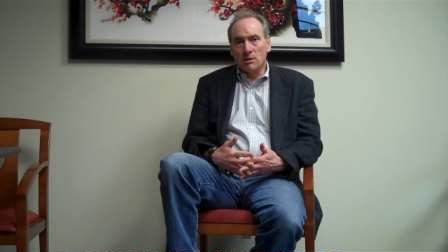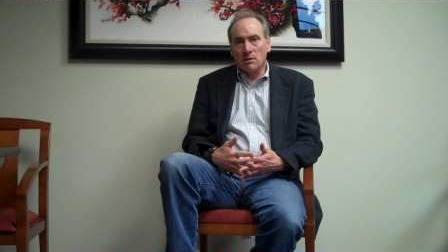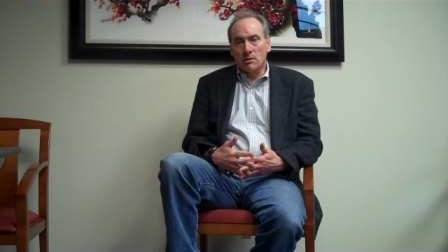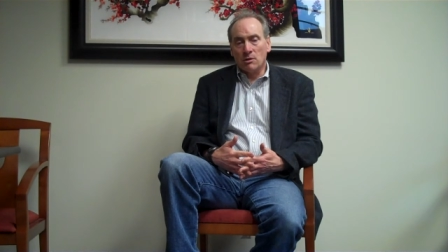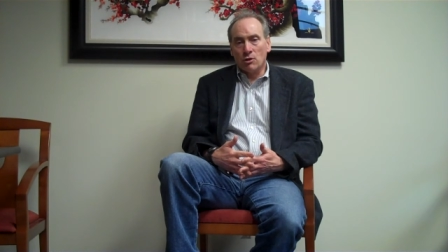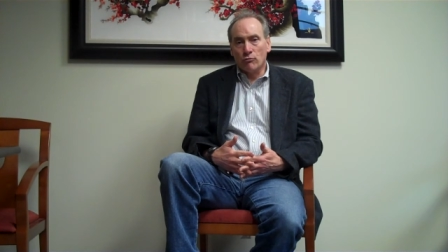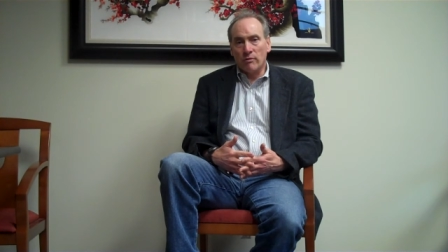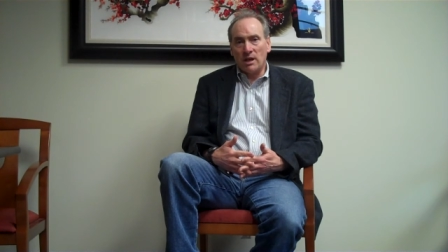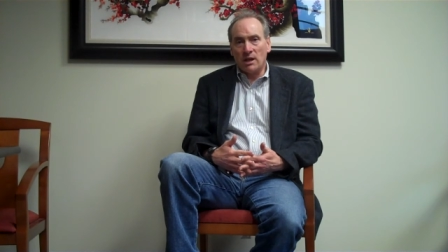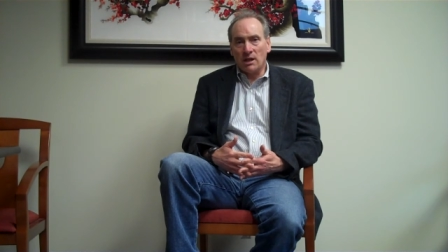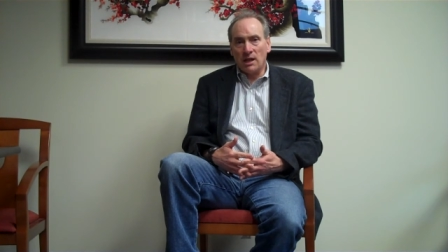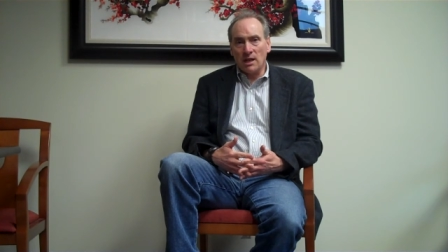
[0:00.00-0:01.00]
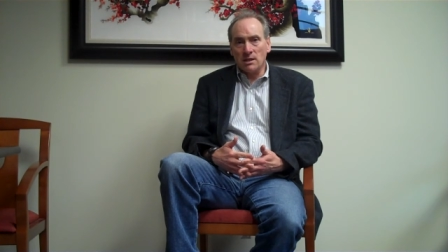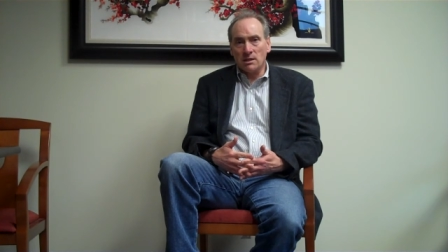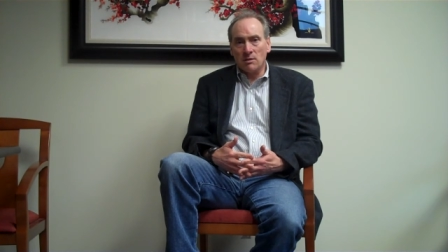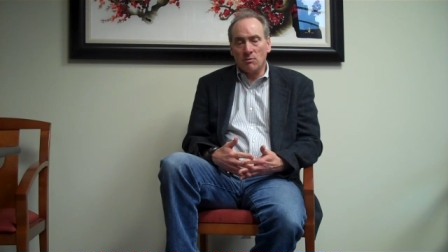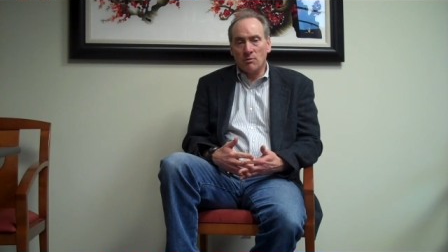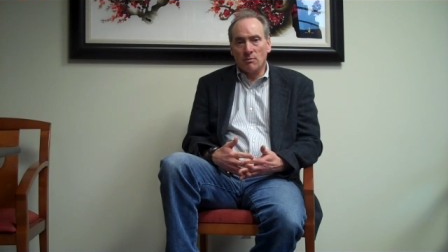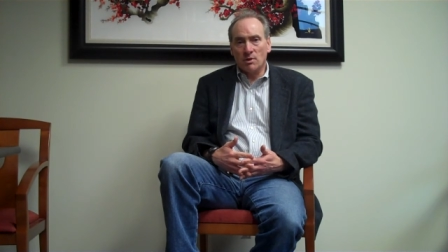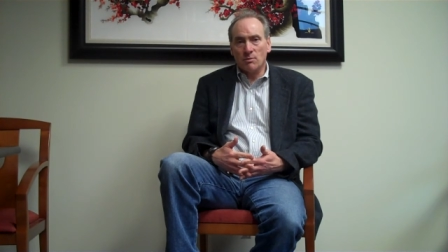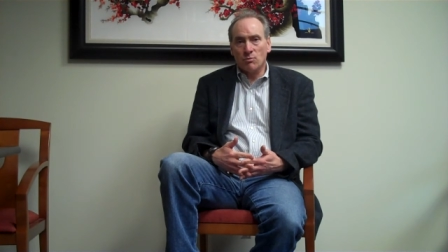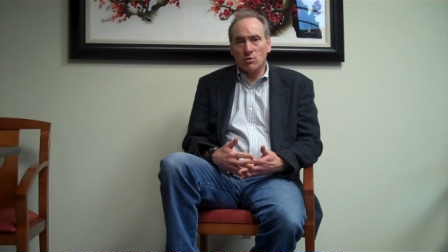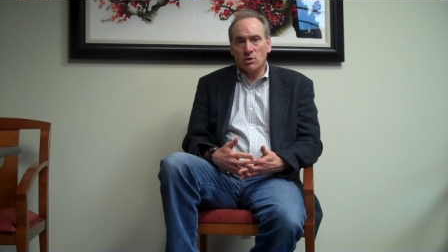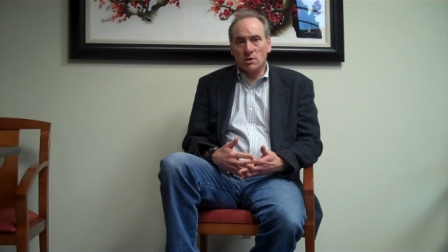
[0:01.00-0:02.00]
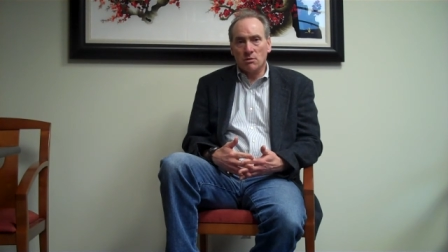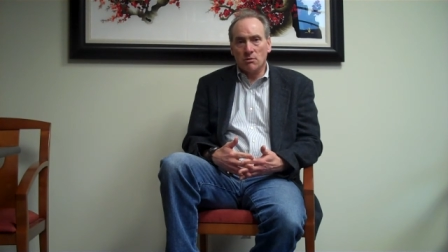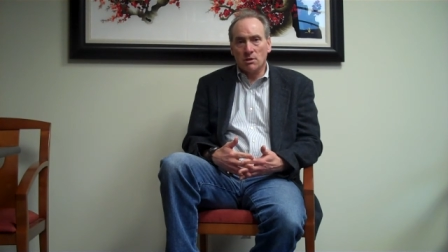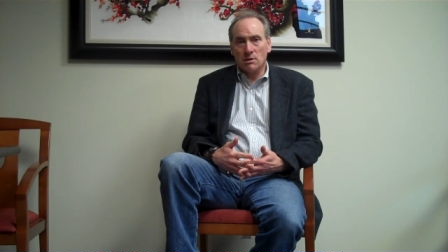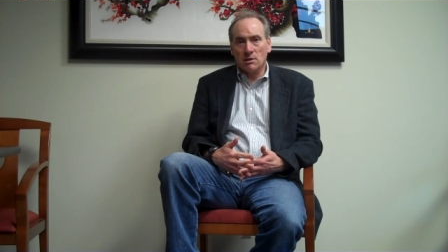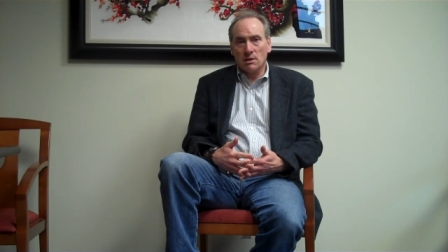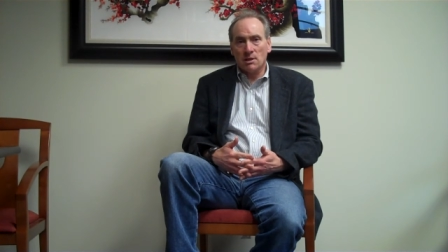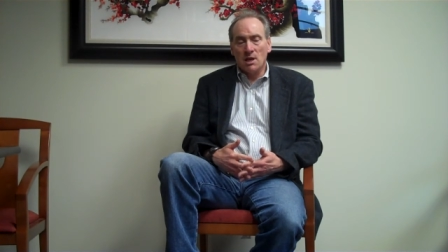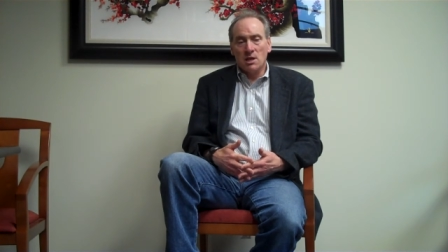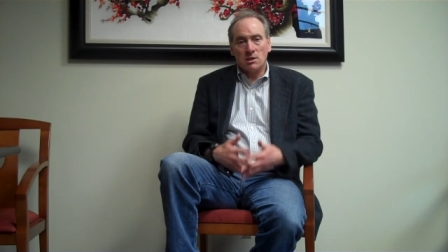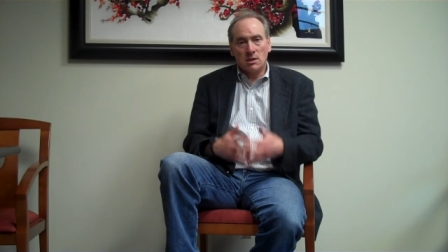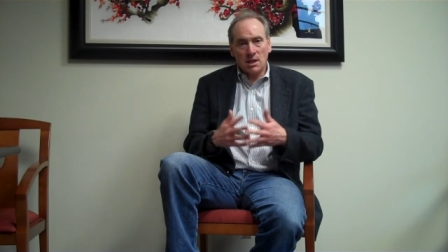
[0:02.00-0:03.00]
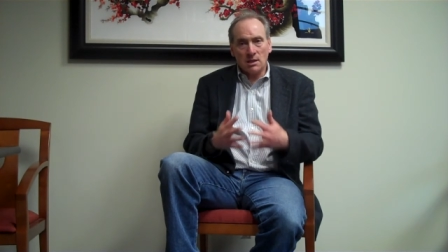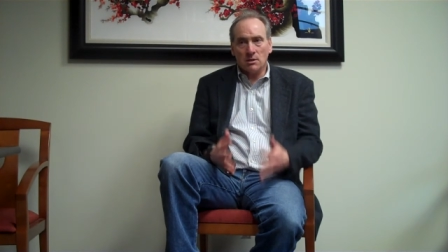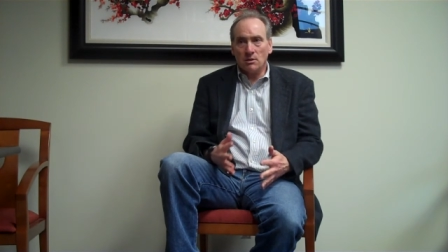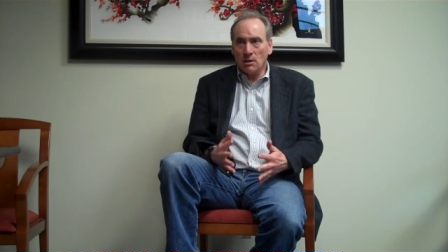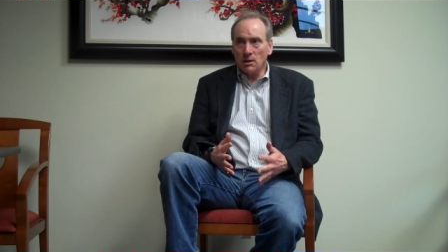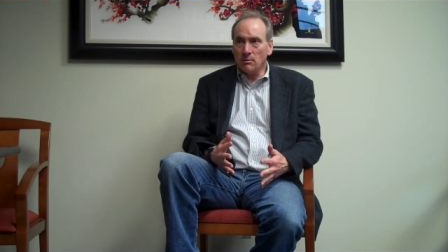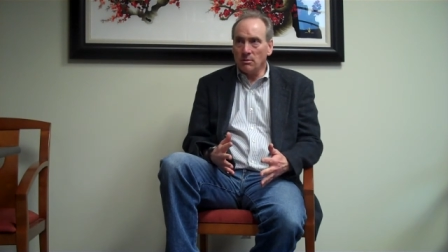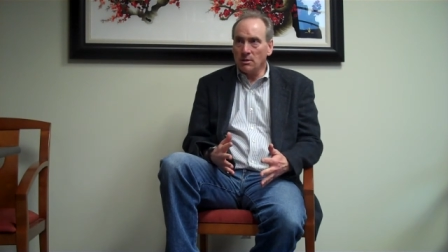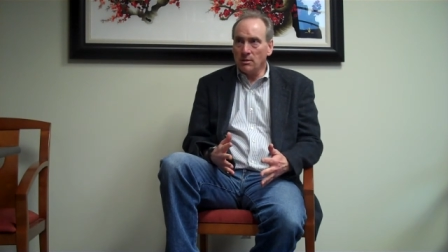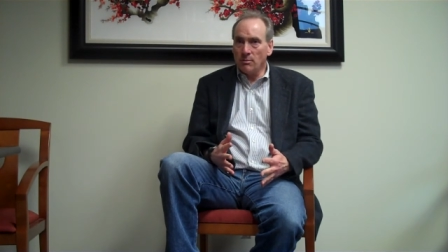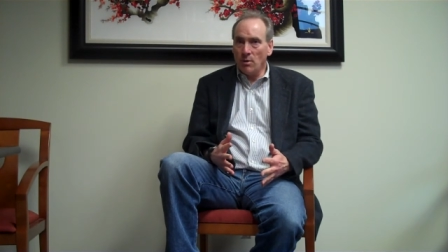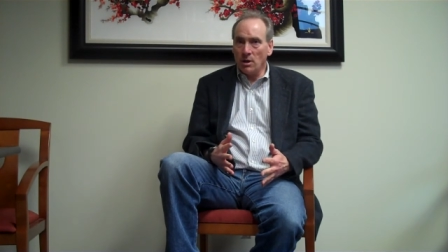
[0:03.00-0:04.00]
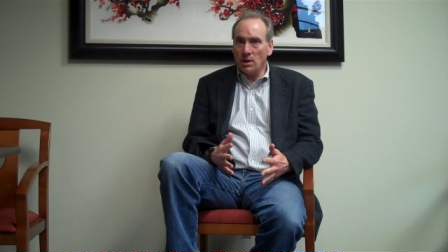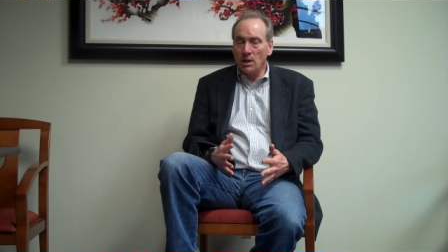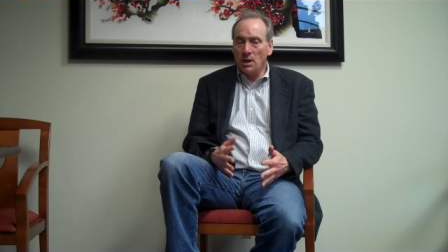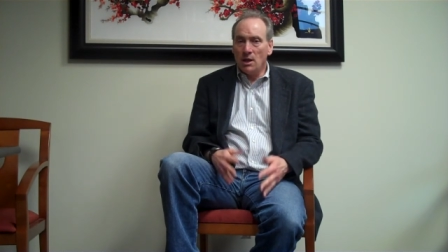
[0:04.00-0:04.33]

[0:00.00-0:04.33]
uh, arrayed against them much more seriously. So that's the argument of the book.